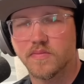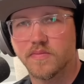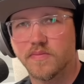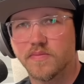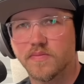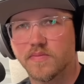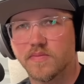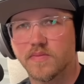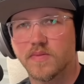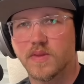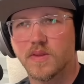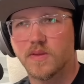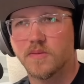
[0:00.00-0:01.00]

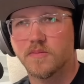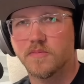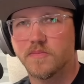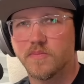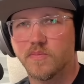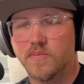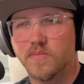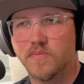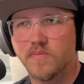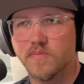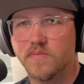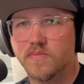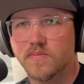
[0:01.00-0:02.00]

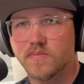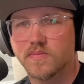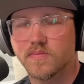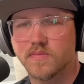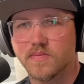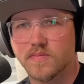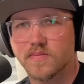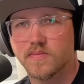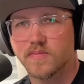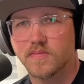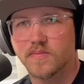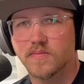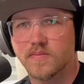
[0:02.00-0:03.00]

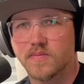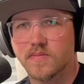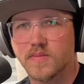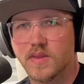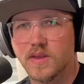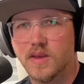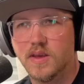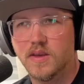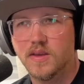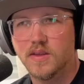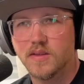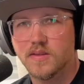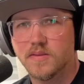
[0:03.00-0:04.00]

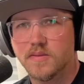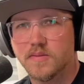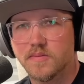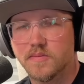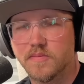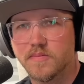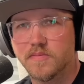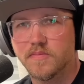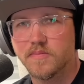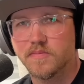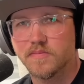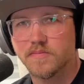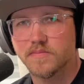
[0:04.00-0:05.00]

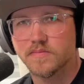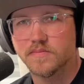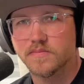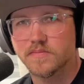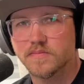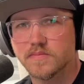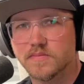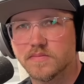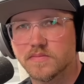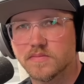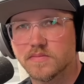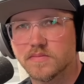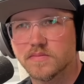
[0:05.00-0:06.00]

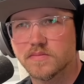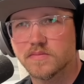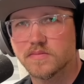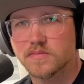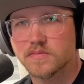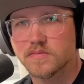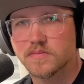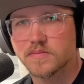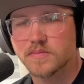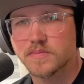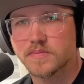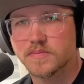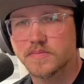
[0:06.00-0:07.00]

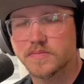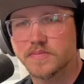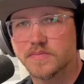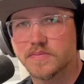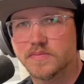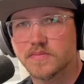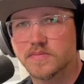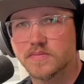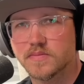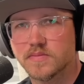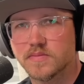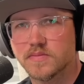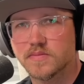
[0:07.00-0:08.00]
No words are spoken by the person on screen.